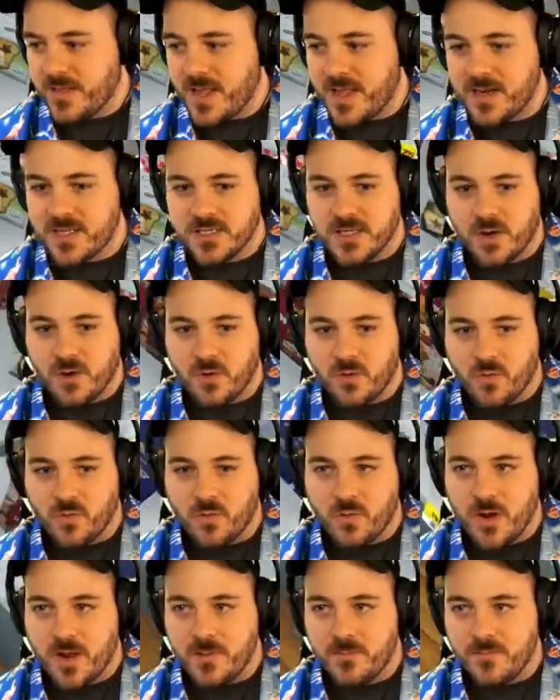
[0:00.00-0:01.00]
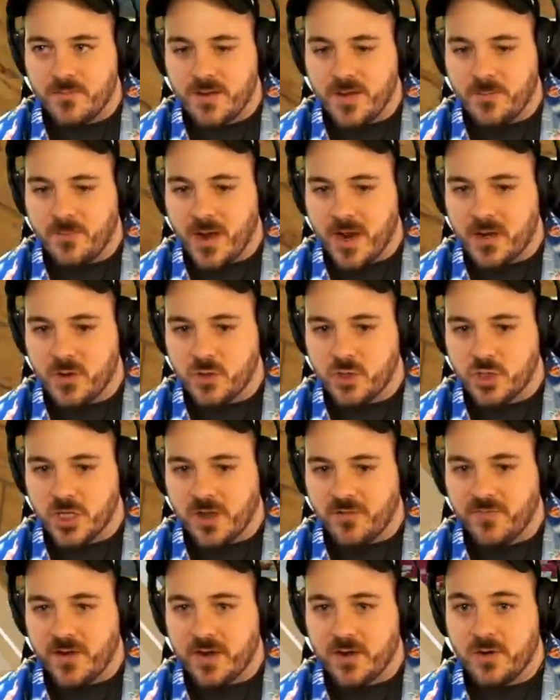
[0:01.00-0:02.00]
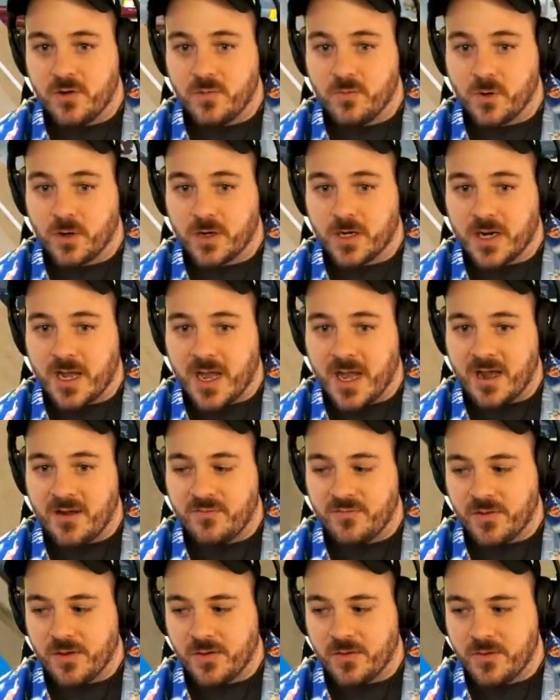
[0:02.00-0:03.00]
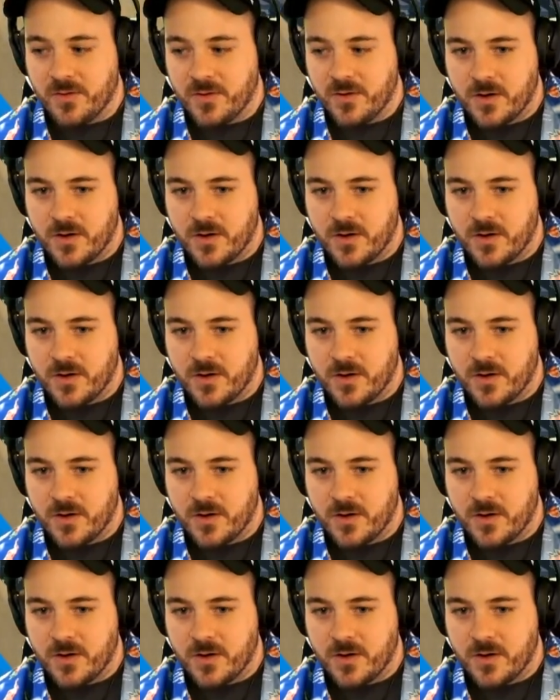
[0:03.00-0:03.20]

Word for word: That is a rip. Yeah, buy a new shelf at noon. We're going to have to.